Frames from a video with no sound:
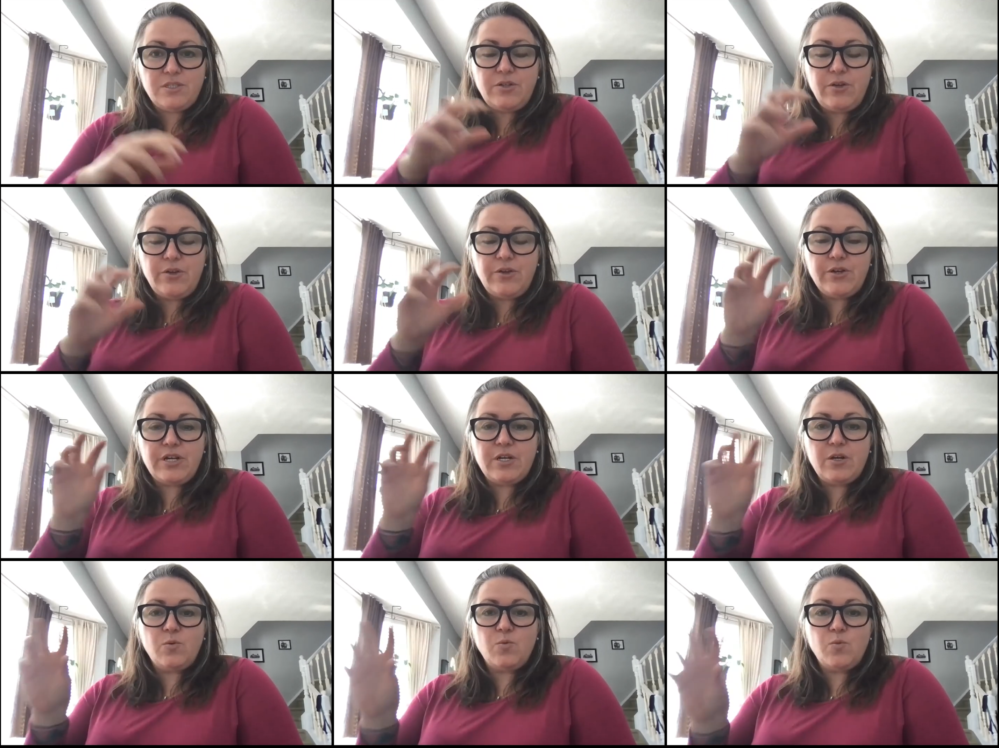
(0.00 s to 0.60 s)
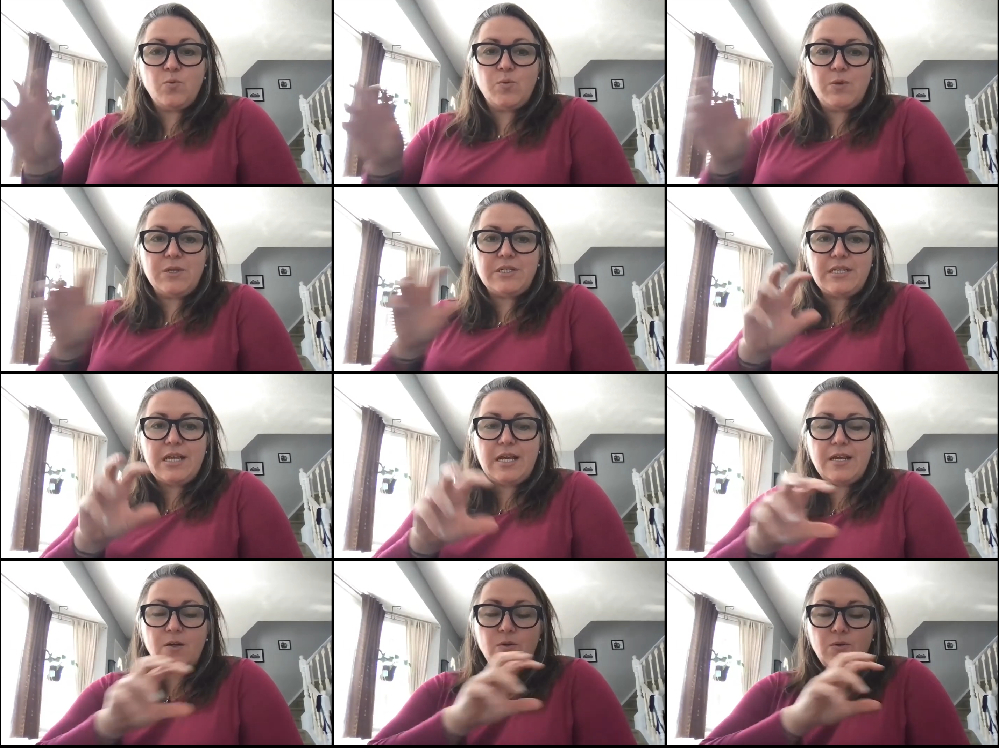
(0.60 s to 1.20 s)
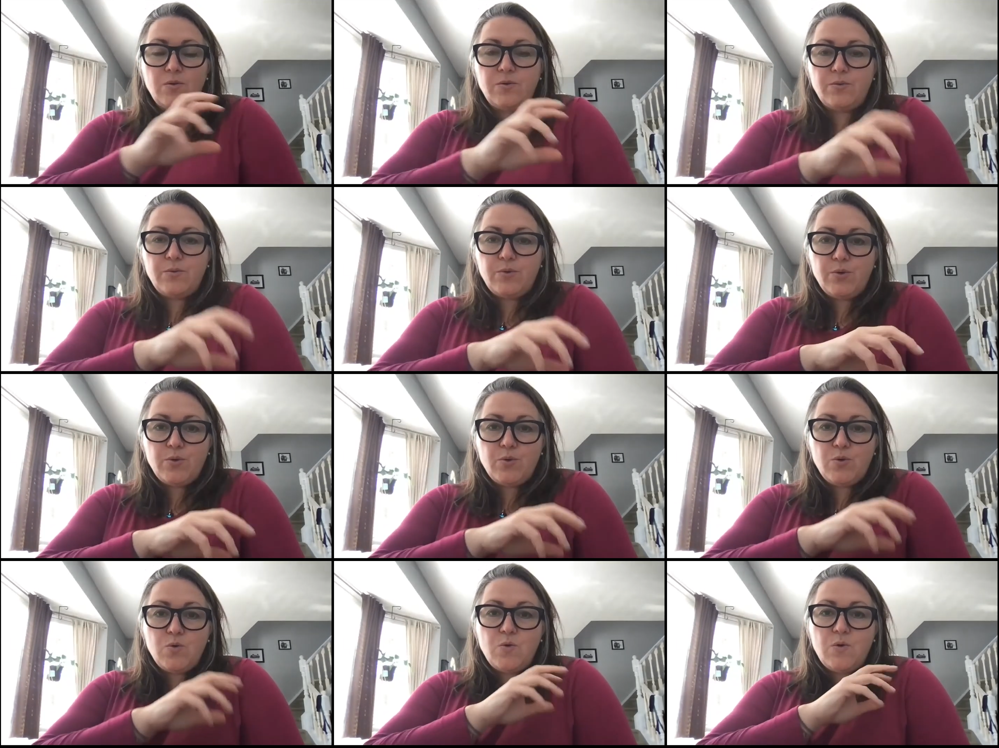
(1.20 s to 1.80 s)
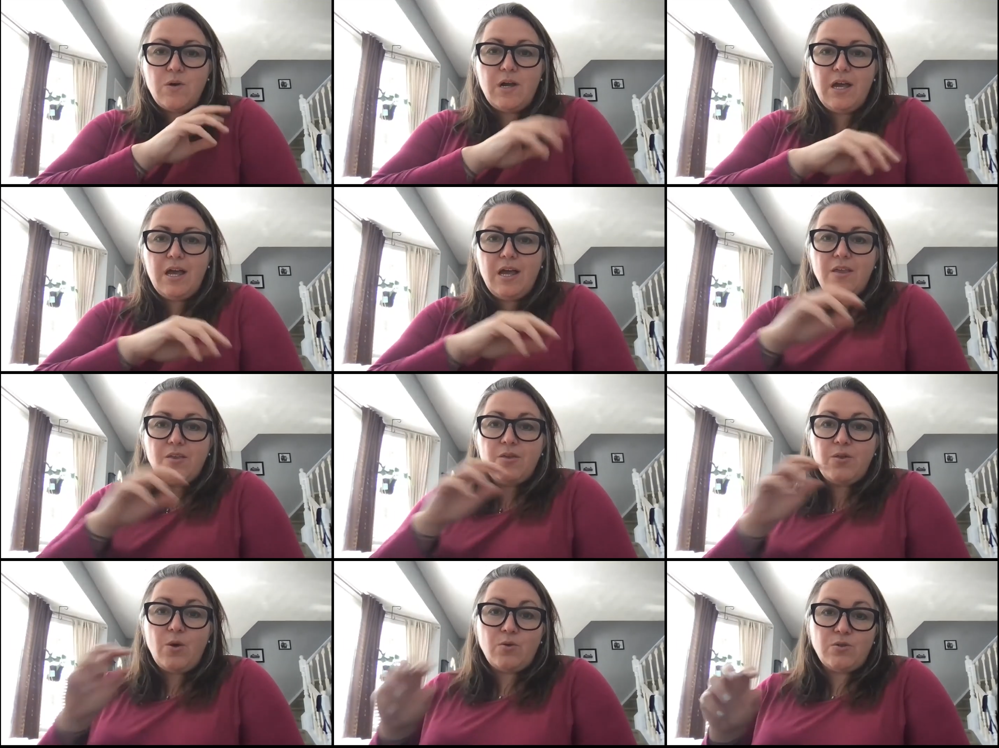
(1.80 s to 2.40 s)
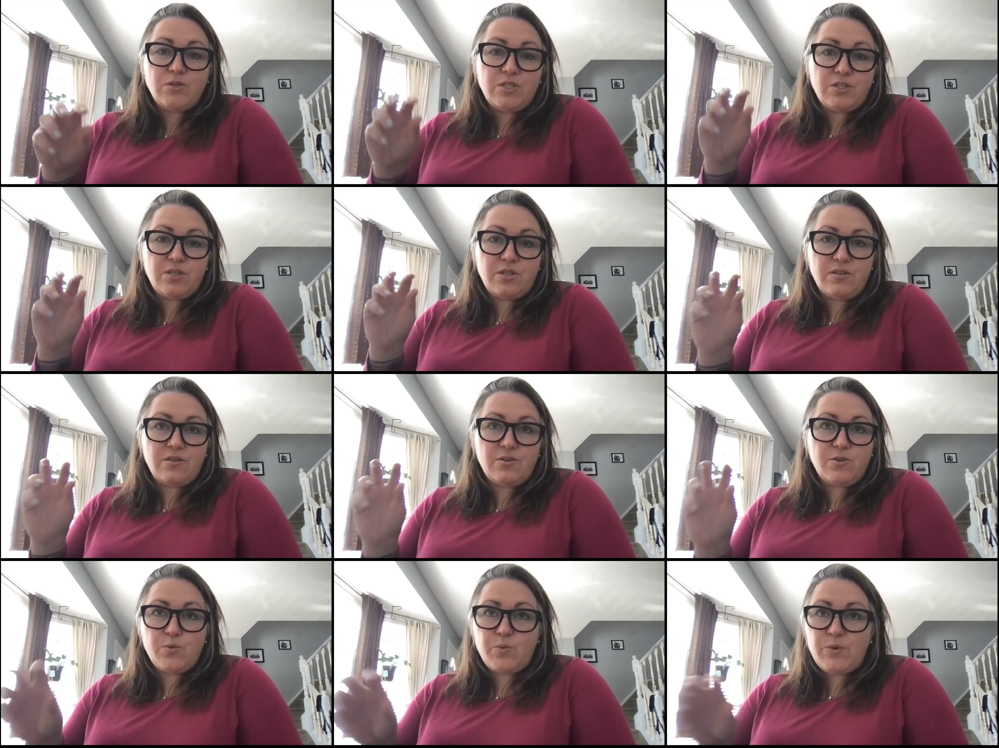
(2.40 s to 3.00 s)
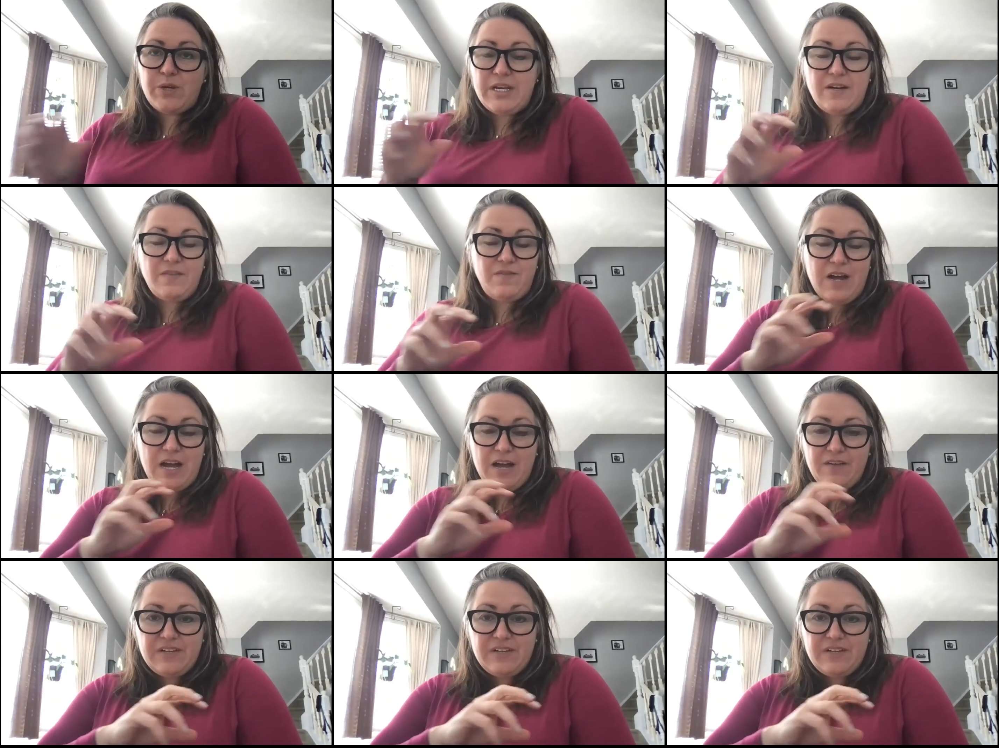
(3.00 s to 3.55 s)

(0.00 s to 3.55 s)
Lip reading: So you're going to recycle through those 3 to 5